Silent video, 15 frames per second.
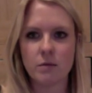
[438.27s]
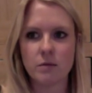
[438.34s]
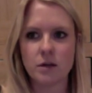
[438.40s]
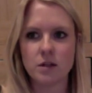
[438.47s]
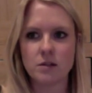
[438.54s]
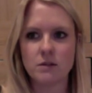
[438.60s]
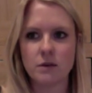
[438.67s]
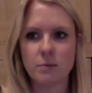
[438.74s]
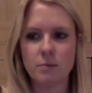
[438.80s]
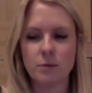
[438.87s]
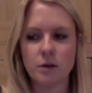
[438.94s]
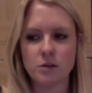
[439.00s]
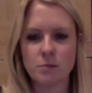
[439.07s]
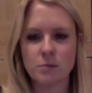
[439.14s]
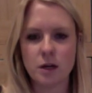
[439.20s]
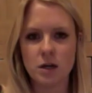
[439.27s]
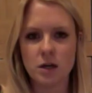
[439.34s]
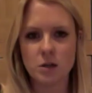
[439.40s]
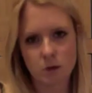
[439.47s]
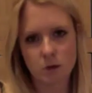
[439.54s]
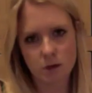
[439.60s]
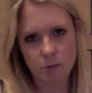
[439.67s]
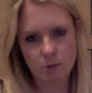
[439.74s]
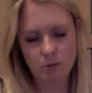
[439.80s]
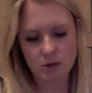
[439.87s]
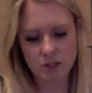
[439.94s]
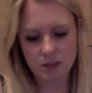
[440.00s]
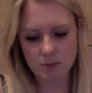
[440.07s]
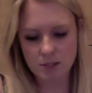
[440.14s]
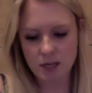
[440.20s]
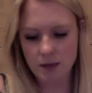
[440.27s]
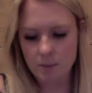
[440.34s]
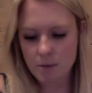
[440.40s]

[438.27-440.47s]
whereas if I lost my NARS one I'd be pretty upset.